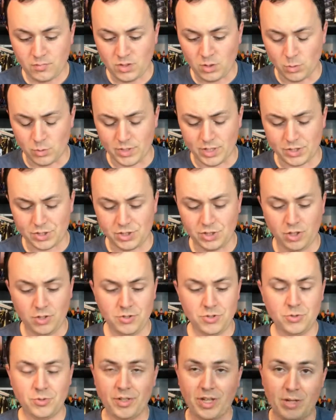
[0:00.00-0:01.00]
was that she
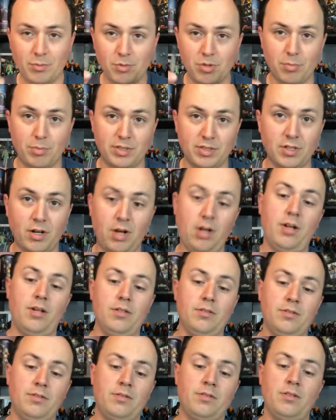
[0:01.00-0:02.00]
also came with
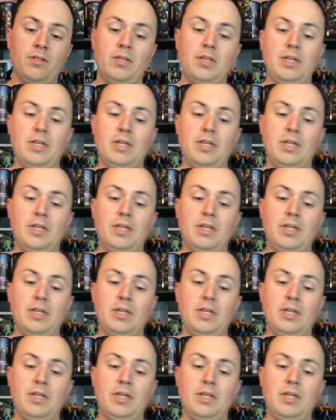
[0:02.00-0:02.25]
batons.